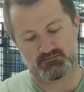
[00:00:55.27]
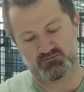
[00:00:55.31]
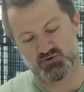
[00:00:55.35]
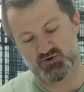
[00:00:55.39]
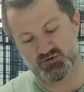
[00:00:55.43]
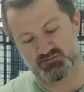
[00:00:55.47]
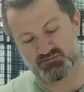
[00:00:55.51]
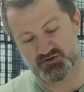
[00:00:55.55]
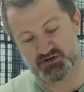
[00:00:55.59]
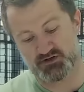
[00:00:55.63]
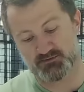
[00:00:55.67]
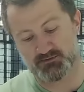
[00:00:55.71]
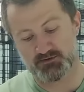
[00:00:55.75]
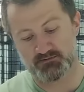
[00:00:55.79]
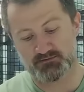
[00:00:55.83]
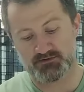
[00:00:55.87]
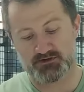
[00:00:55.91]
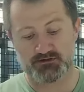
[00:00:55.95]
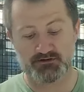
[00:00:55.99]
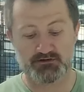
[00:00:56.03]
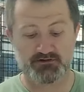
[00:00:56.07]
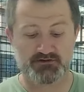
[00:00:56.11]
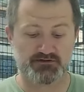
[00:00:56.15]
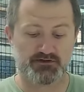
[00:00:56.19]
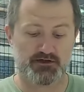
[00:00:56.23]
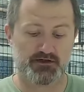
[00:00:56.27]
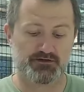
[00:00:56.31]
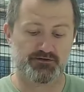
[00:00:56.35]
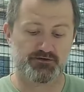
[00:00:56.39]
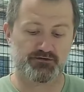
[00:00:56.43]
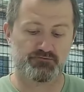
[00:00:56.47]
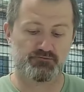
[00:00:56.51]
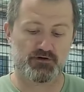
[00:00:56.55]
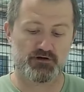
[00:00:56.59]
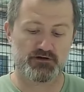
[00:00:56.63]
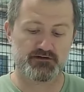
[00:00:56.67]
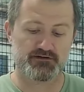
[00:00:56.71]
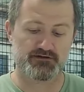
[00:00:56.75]
more premium than the standard
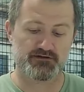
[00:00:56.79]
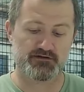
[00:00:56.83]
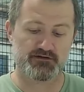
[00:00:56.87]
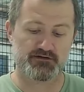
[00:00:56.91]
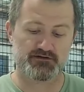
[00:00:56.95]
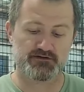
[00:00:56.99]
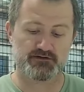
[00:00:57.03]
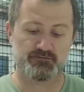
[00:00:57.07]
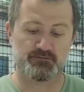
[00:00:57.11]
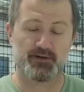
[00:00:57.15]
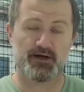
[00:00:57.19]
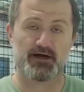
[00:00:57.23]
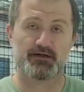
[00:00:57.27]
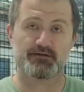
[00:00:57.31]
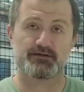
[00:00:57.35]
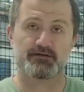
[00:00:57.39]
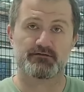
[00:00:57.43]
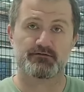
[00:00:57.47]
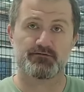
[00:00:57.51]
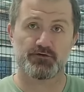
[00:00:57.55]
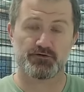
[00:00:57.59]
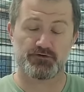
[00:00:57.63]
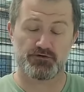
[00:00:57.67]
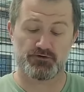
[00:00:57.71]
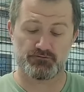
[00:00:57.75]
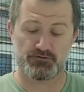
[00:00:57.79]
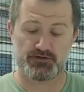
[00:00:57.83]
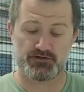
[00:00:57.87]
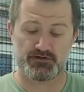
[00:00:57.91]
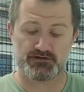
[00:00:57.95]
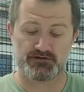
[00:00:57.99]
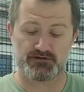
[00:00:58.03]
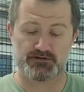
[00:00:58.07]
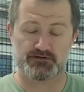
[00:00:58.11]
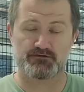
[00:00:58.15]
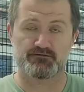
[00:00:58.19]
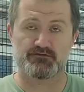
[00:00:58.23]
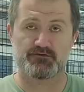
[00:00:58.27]
ones. There's the padding for your
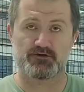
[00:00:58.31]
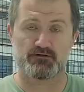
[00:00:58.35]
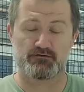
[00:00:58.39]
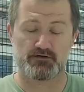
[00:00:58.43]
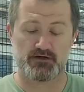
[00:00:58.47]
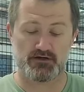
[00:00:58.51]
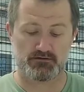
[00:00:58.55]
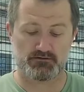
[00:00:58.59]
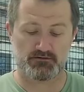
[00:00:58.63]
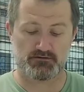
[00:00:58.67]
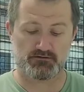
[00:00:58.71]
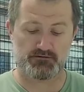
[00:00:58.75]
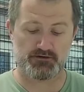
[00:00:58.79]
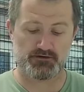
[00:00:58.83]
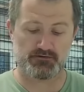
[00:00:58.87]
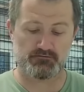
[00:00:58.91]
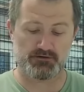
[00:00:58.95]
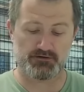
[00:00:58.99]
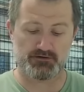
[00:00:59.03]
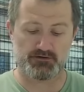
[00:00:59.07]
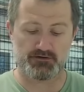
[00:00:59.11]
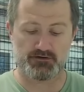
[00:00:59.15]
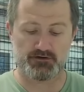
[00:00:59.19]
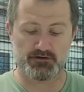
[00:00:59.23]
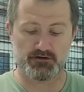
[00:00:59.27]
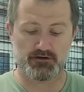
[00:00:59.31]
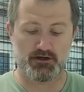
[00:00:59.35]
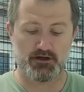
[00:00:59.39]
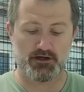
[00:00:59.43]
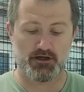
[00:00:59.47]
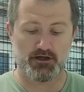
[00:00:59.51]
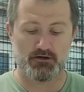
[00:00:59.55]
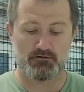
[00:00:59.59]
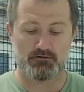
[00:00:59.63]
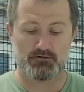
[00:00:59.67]
wrist at the very end of it with the